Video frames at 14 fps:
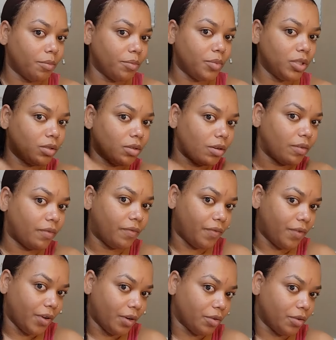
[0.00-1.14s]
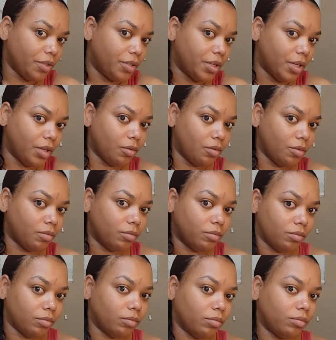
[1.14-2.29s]
I'm just gonna finger detangle
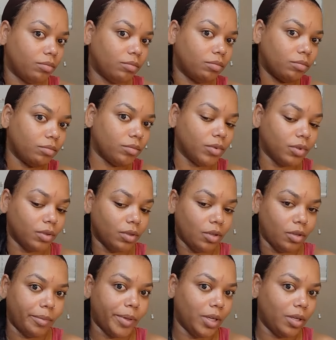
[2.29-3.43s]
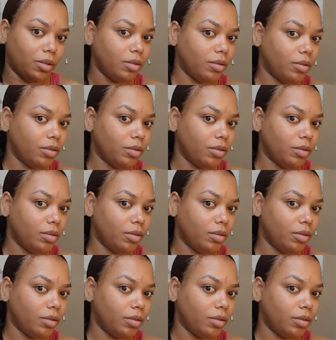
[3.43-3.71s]
a little bit.